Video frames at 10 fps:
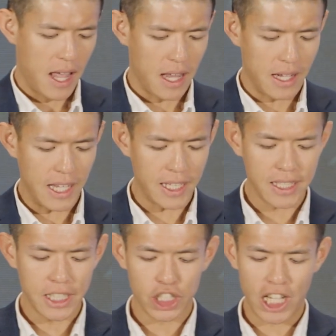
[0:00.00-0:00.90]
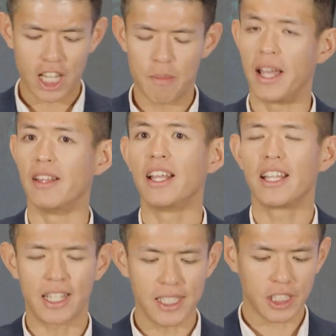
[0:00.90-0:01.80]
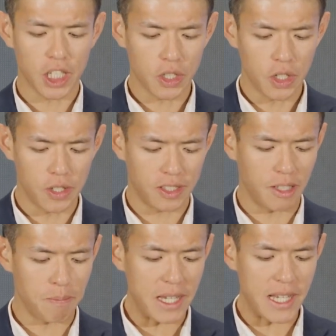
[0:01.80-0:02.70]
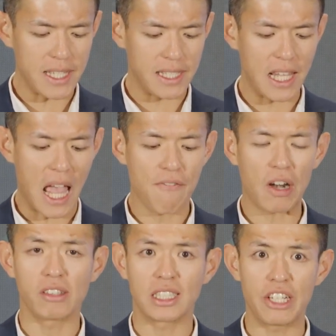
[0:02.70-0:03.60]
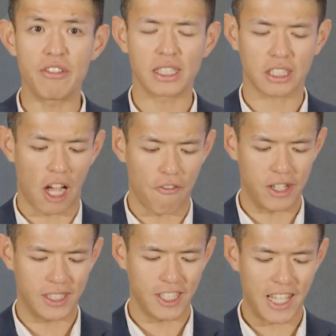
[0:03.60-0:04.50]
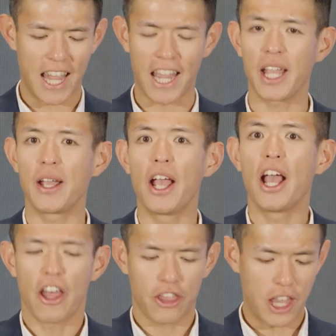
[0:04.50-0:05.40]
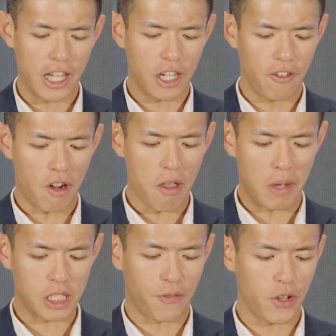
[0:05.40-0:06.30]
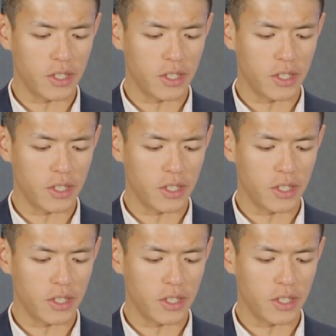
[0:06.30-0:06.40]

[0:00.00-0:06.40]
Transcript: Ladies and gentlemen, this concludes the BEC EnviroSeries conference today. Thank you very much for your